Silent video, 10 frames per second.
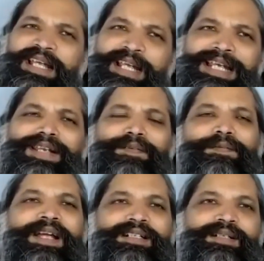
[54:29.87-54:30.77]
In
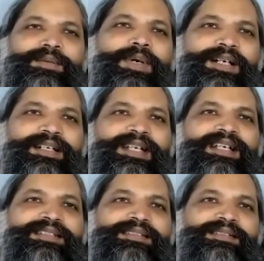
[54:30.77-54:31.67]
effect, what it
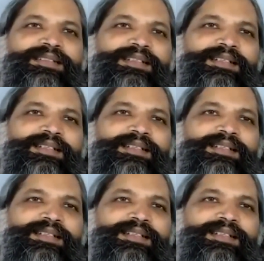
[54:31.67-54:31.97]
takes